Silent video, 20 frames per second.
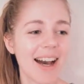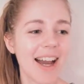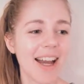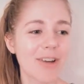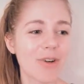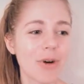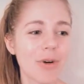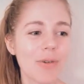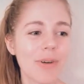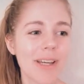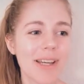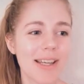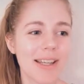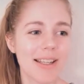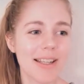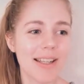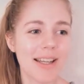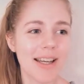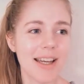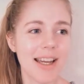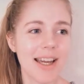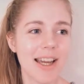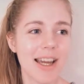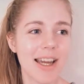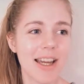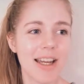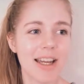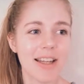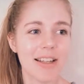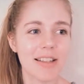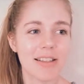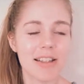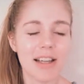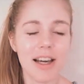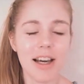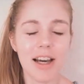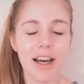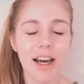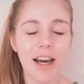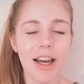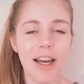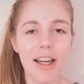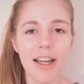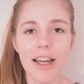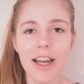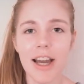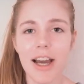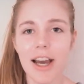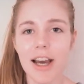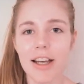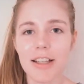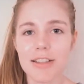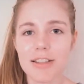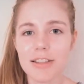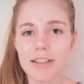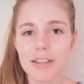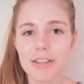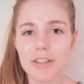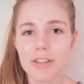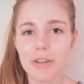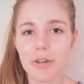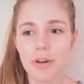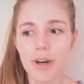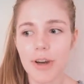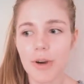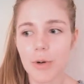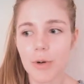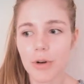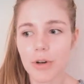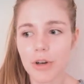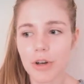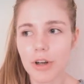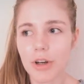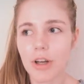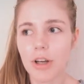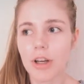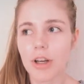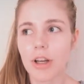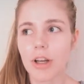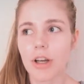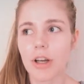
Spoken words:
I go in and I ask, I order